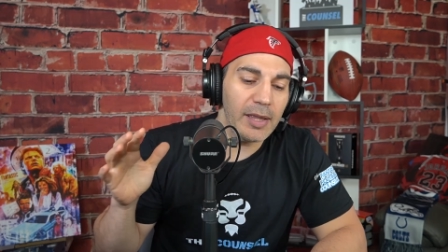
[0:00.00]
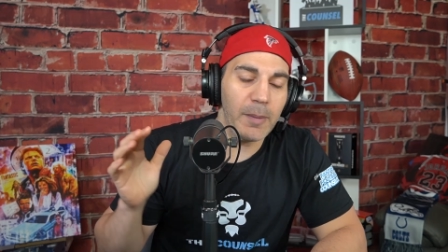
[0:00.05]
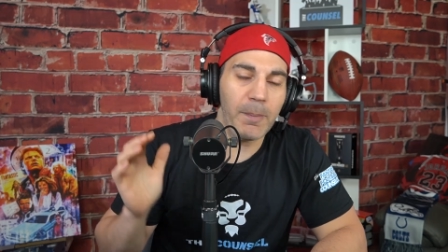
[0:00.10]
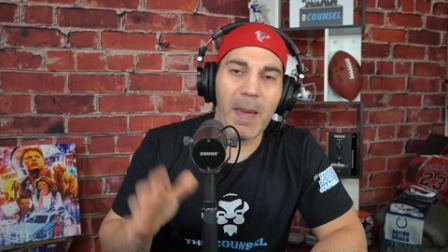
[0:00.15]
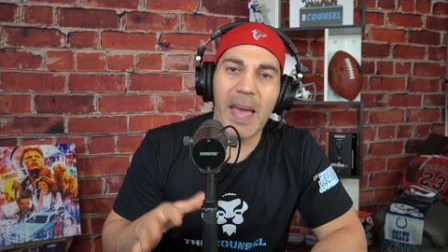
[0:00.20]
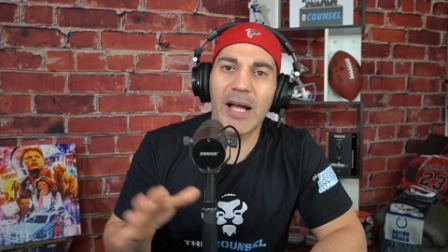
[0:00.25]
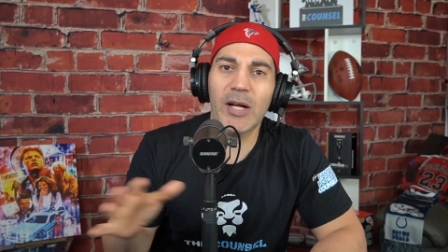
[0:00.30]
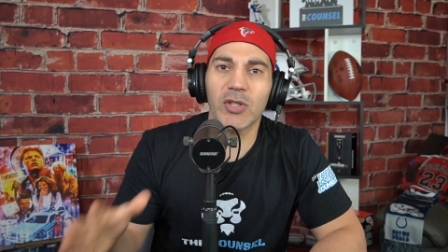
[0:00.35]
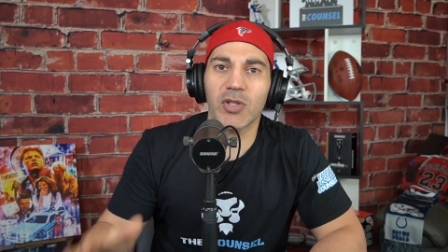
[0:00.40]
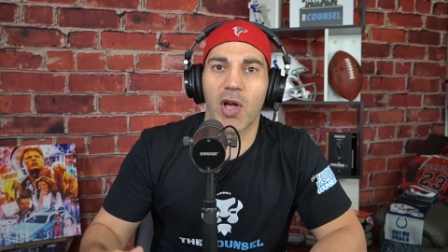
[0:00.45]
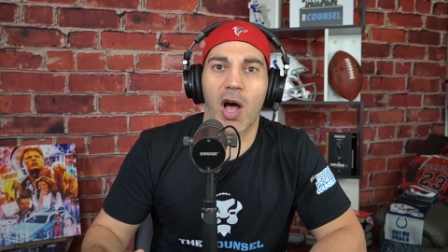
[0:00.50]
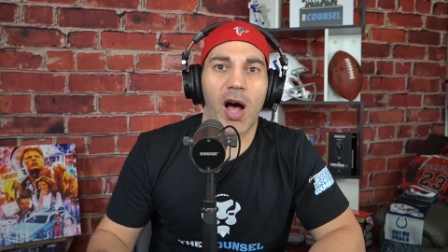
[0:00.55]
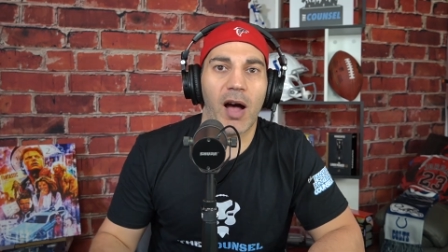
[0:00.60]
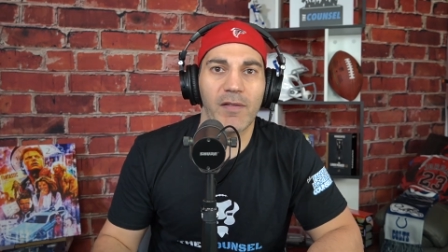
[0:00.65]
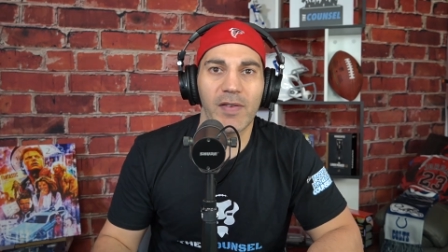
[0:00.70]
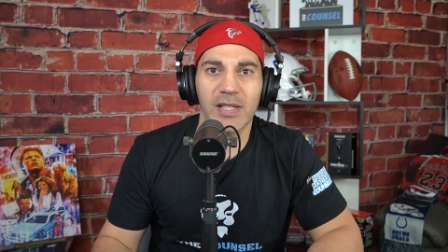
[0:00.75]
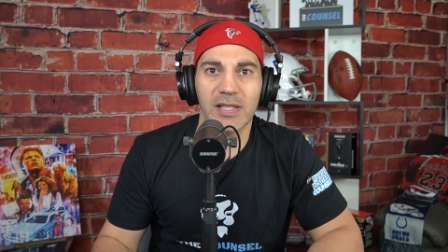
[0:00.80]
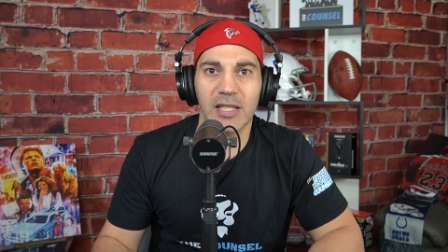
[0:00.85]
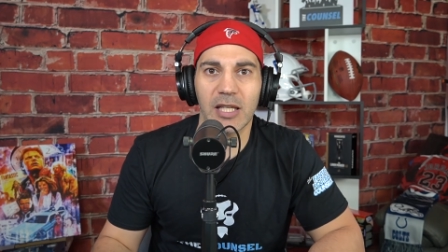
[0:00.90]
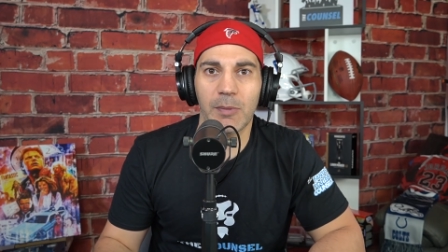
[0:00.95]
The Bengals
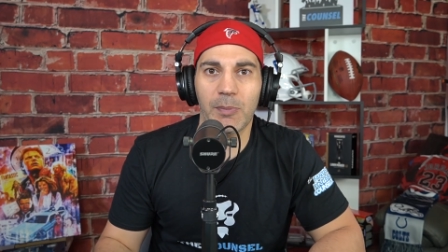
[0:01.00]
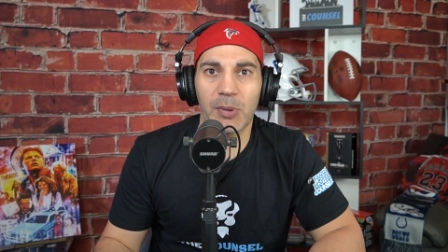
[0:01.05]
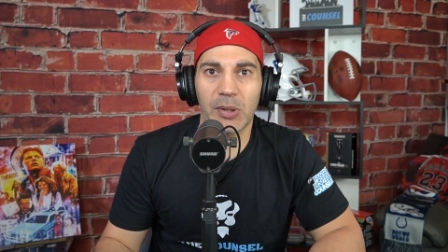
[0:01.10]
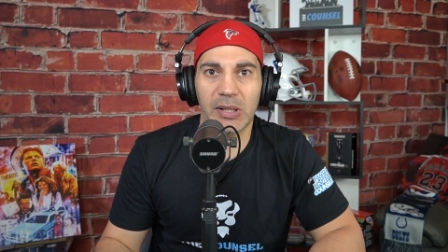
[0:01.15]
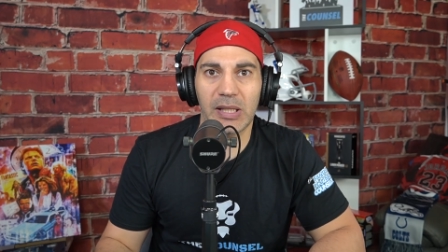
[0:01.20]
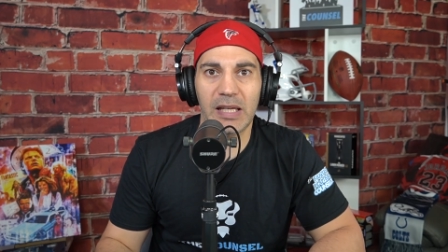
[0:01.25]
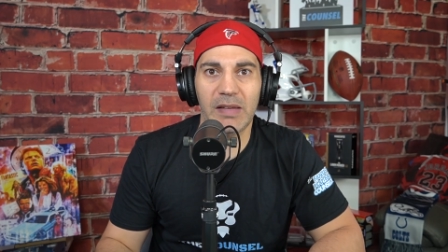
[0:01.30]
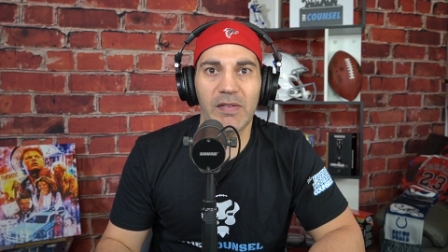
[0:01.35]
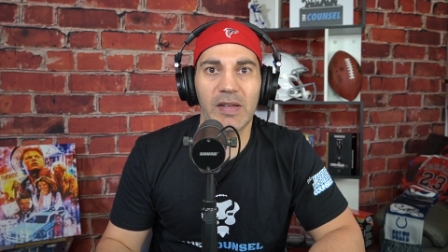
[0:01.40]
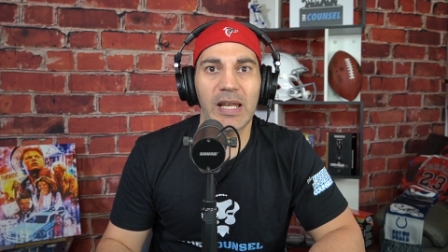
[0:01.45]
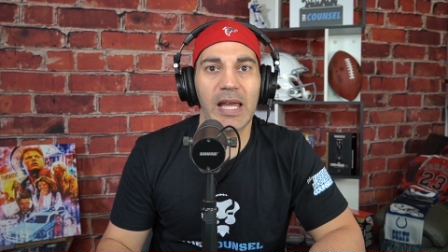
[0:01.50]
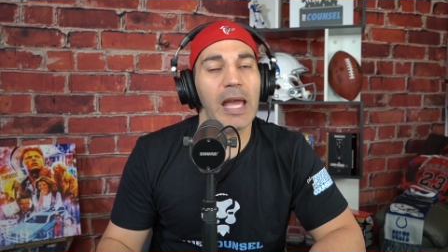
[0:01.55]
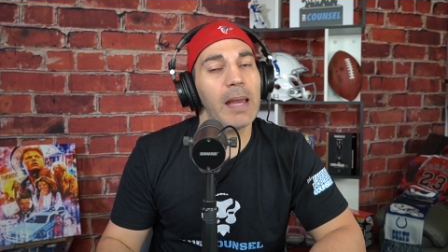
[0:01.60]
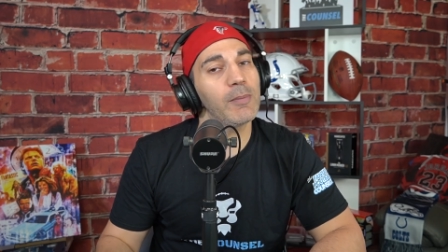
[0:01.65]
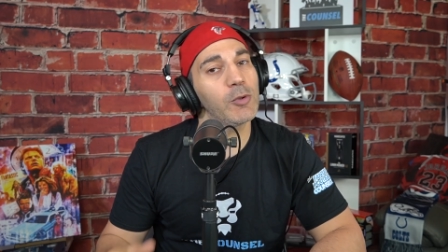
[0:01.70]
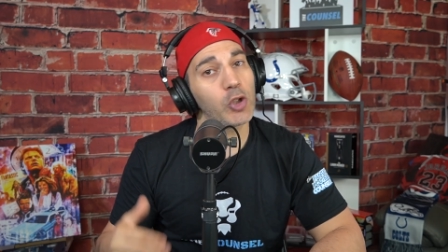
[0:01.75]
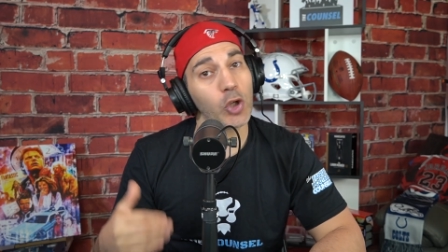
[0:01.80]
obviously believe in him.